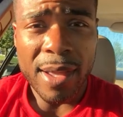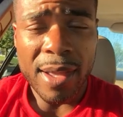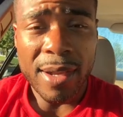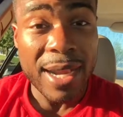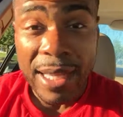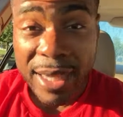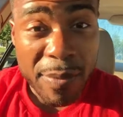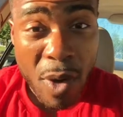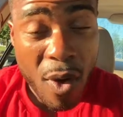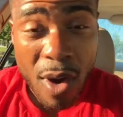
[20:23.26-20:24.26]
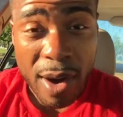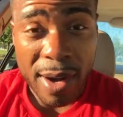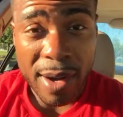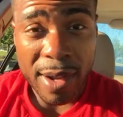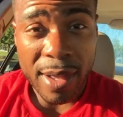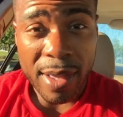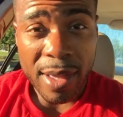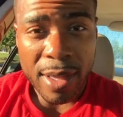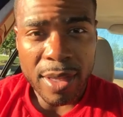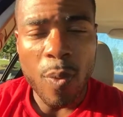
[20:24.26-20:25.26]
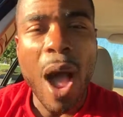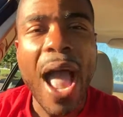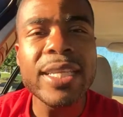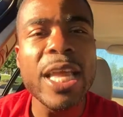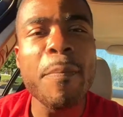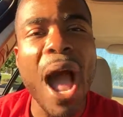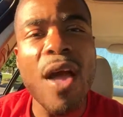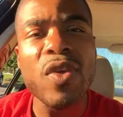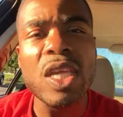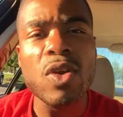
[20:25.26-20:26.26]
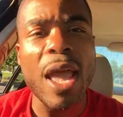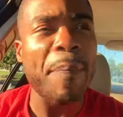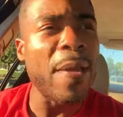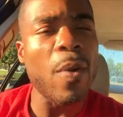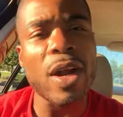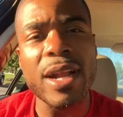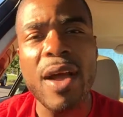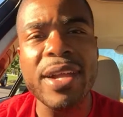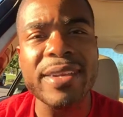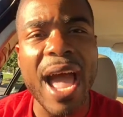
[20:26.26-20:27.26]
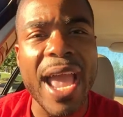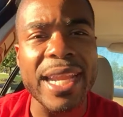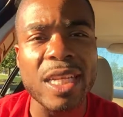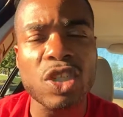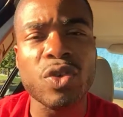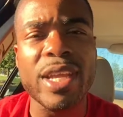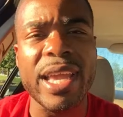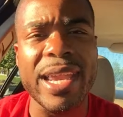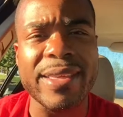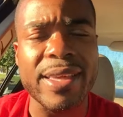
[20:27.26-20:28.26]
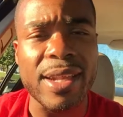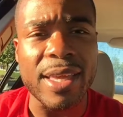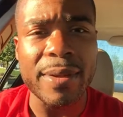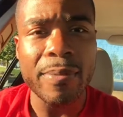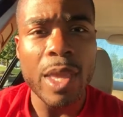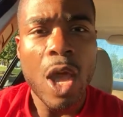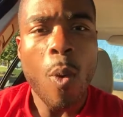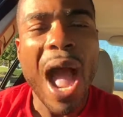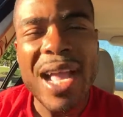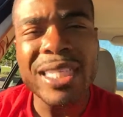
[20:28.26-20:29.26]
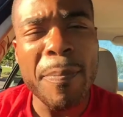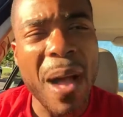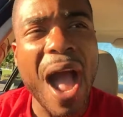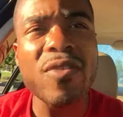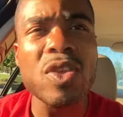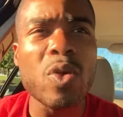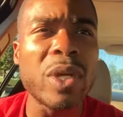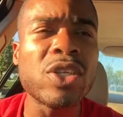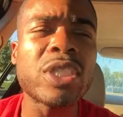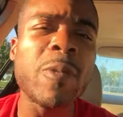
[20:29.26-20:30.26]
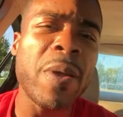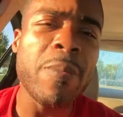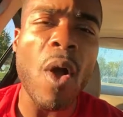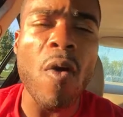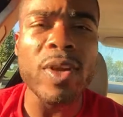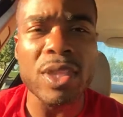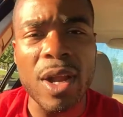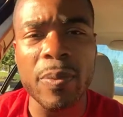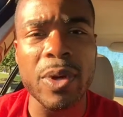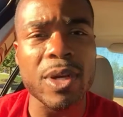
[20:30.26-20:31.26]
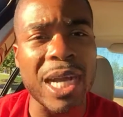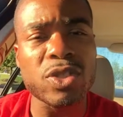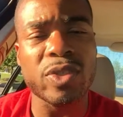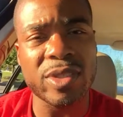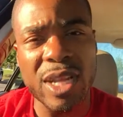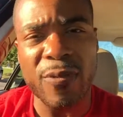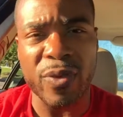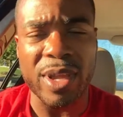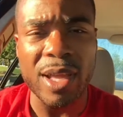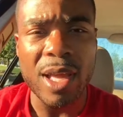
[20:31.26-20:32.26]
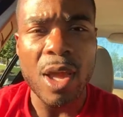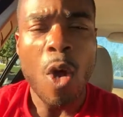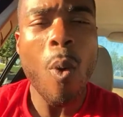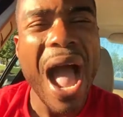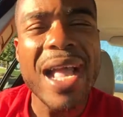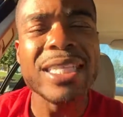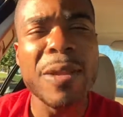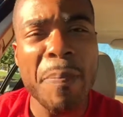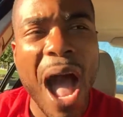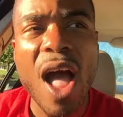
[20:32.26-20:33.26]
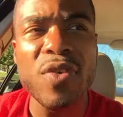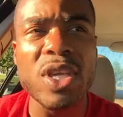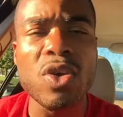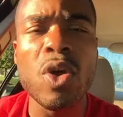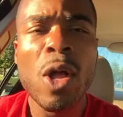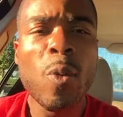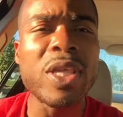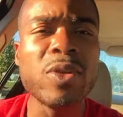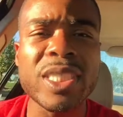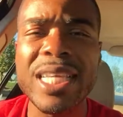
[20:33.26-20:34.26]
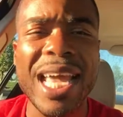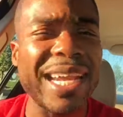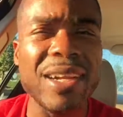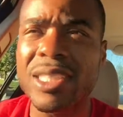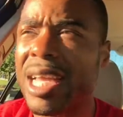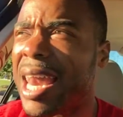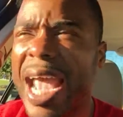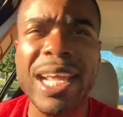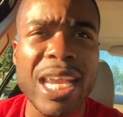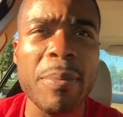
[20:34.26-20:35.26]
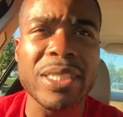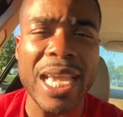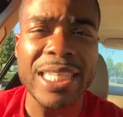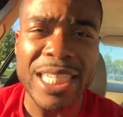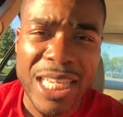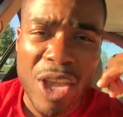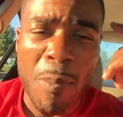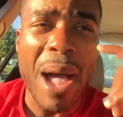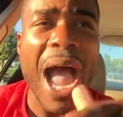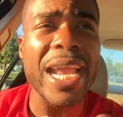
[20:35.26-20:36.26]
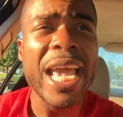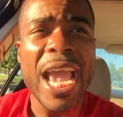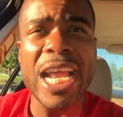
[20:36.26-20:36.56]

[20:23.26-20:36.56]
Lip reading: Nothing more. Then why is it bothering you that people are out here dying in the street innocently? Why is it bothering you when you see people over in third world countries suffering? Why is it bothering you when you see that there's a lack and limitation in your mind and